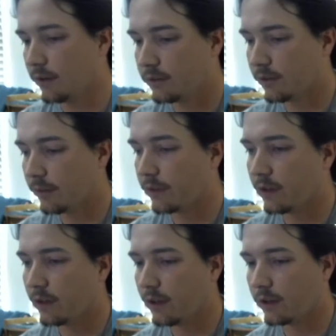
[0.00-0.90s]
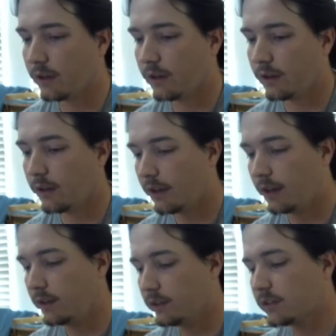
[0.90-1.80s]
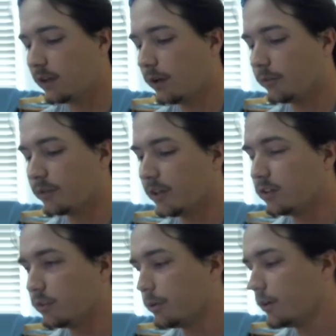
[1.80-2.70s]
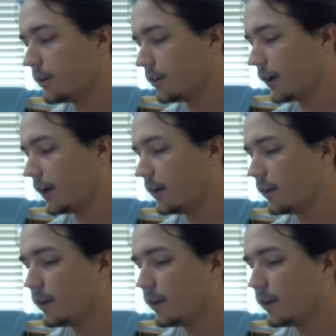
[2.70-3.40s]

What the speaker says: something along, and some say just put in your hand.